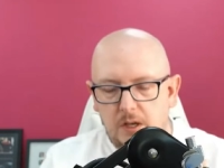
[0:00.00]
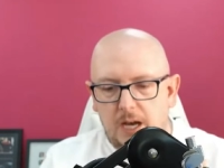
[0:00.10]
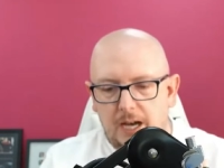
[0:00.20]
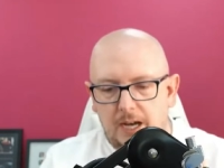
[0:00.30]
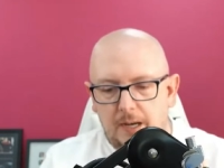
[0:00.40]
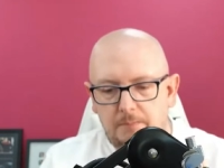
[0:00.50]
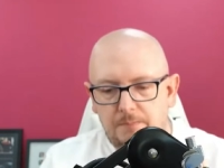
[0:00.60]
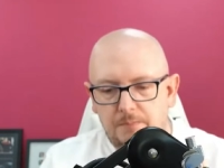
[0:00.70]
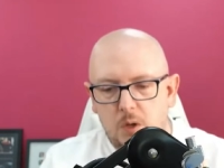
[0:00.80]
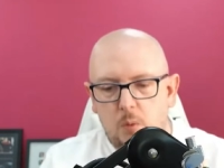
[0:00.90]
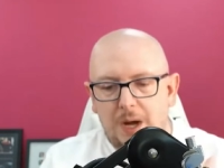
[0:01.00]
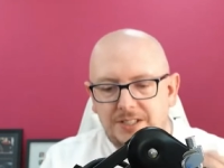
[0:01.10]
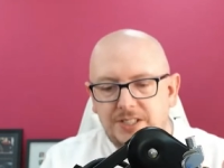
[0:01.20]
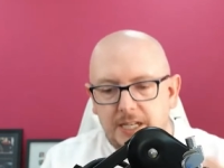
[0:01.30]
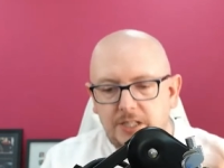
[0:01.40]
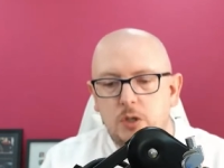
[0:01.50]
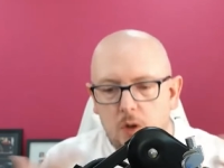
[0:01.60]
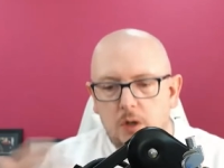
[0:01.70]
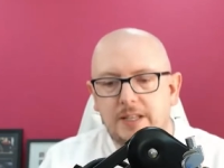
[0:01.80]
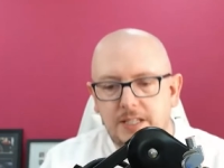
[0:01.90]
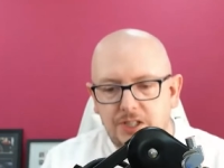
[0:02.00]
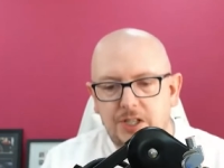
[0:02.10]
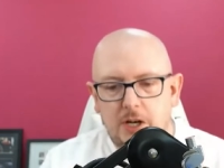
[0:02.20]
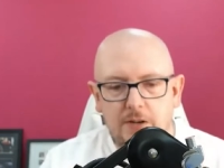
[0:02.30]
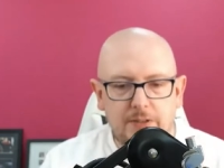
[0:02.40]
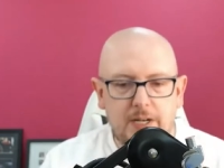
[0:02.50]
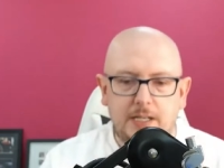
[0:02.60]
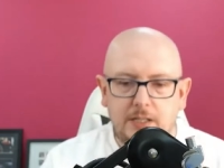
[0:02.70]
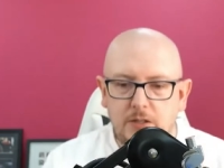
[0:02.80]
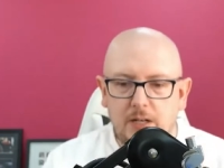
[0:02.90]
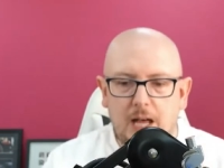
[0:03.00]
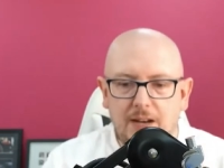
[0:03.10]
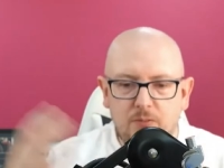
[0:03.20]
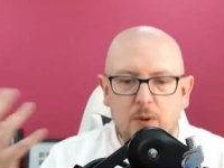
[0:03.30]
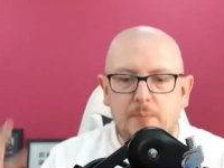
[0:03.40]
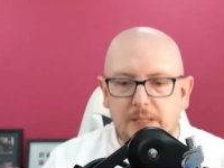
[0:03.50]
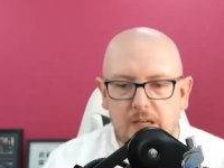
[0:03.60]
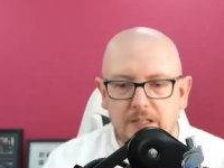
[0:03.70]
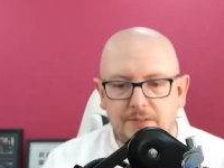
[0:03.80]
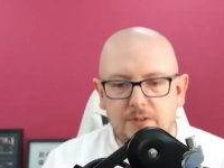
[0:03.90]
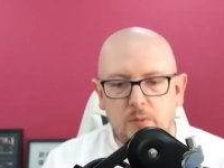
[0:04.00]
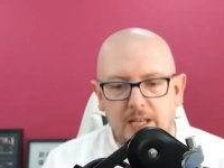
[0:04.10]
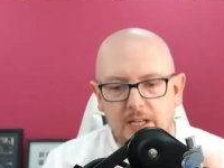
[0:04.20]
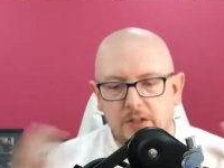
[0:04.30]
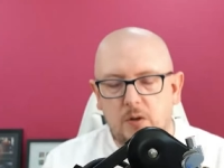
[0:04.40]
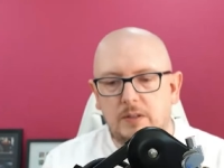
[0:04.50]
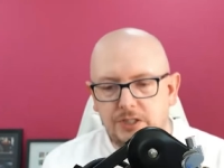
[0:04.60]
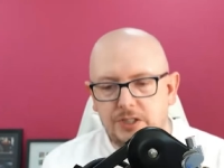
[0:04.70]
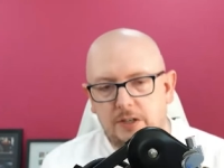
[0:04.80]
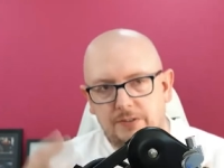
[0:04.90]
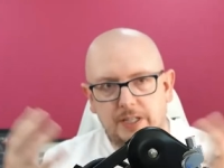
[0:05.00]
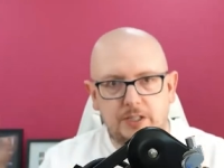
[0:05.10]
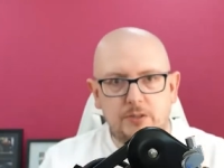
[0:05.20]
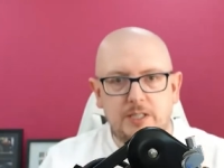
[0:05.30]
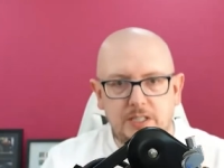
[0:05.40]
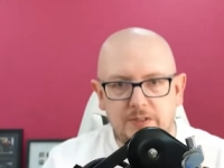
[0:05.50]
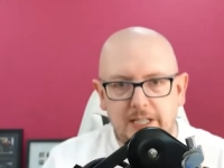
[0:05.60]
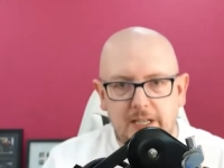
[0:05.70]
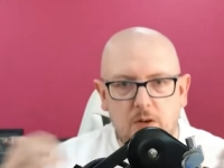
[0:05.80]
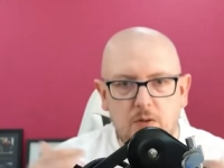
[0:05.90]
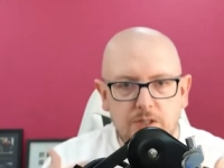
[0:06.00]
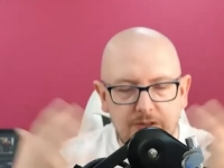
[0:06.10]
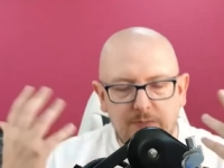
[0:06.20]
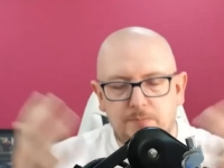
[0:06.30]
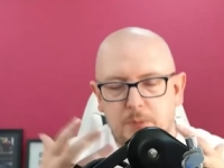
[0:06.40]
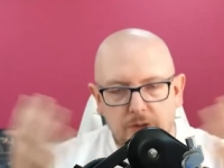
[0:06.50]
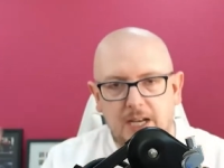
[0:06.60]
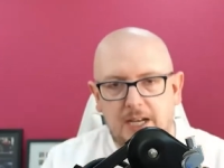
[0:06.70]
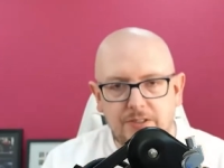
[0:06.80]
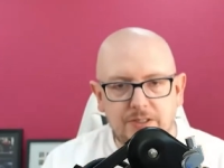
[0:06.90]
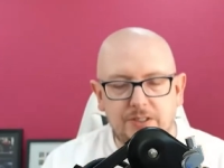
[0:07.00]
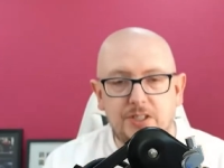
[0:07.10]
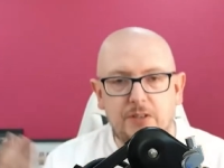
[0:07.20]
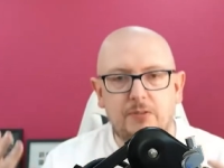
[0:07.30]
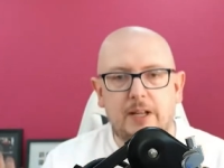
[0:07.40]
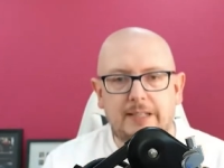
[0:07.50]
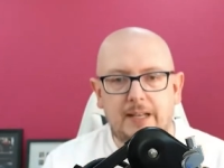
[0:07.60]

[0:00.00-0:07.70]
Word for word: Um, Whilst I do all of this stuff and I do live webinars every week and all this stuff and I do these videos and podcasts and stuff like that,